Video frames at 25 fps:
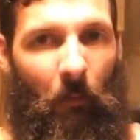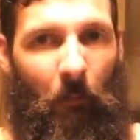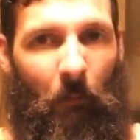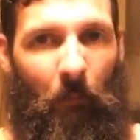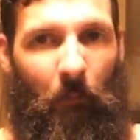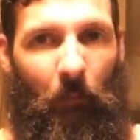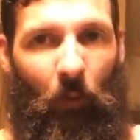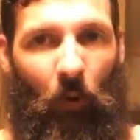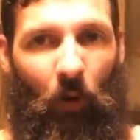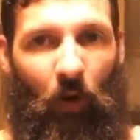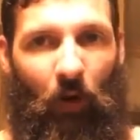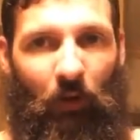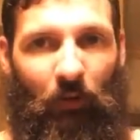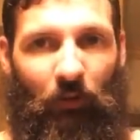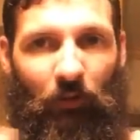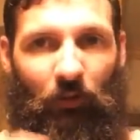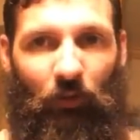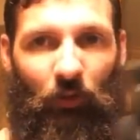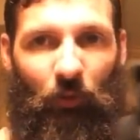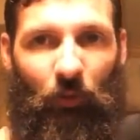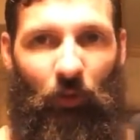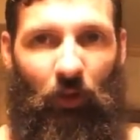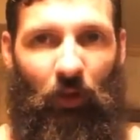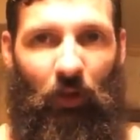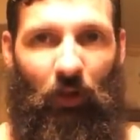but
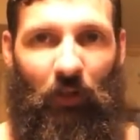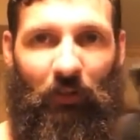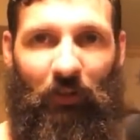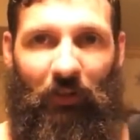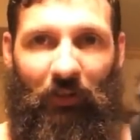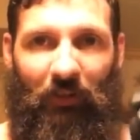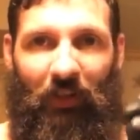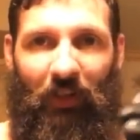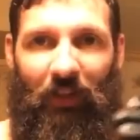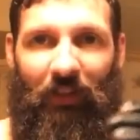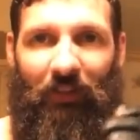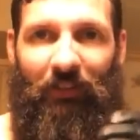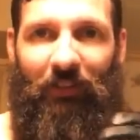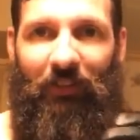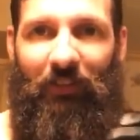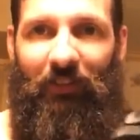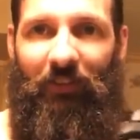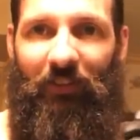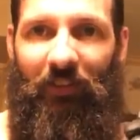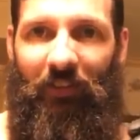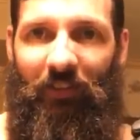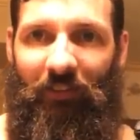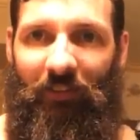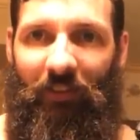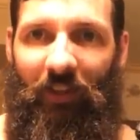to test these
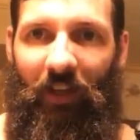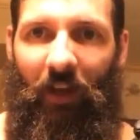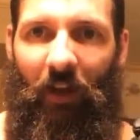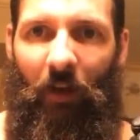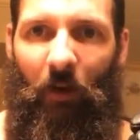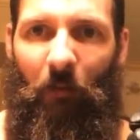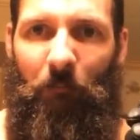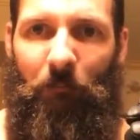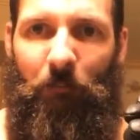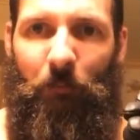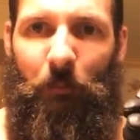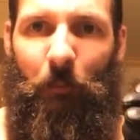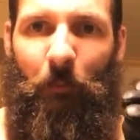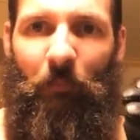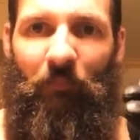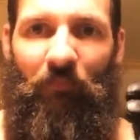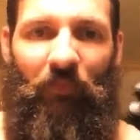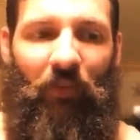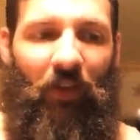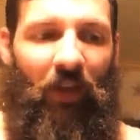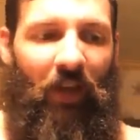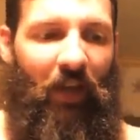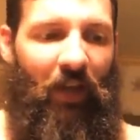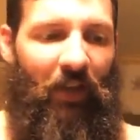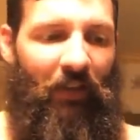things out
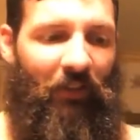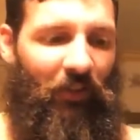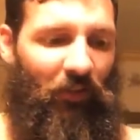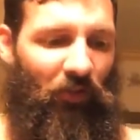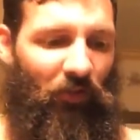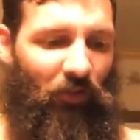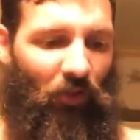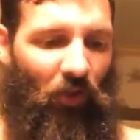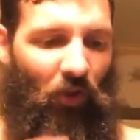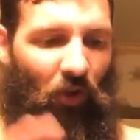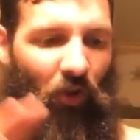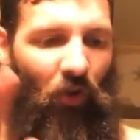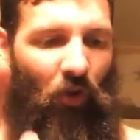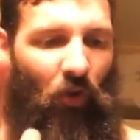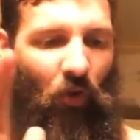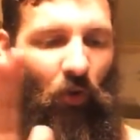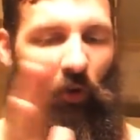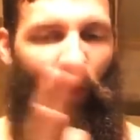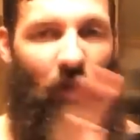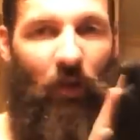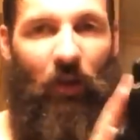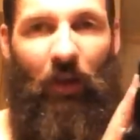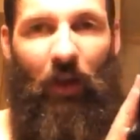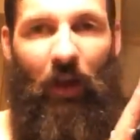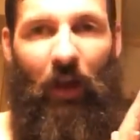and to show
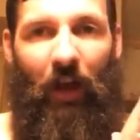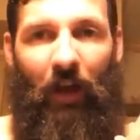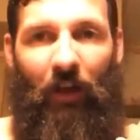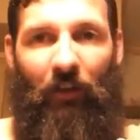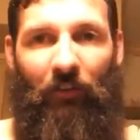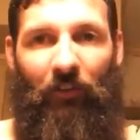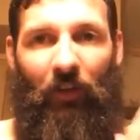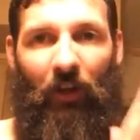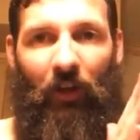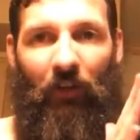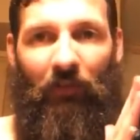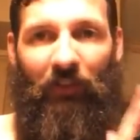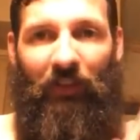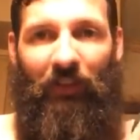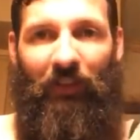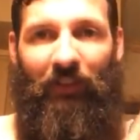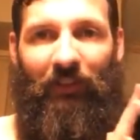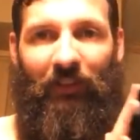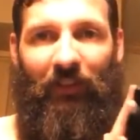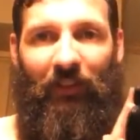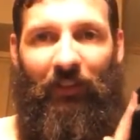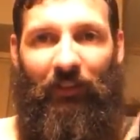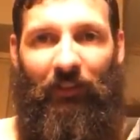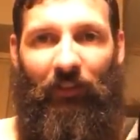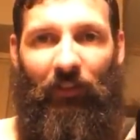how tough these
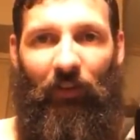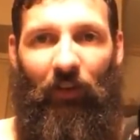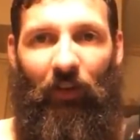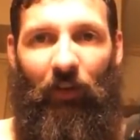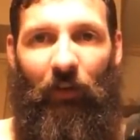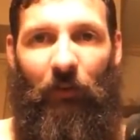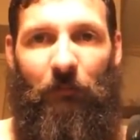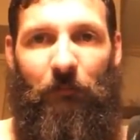things are.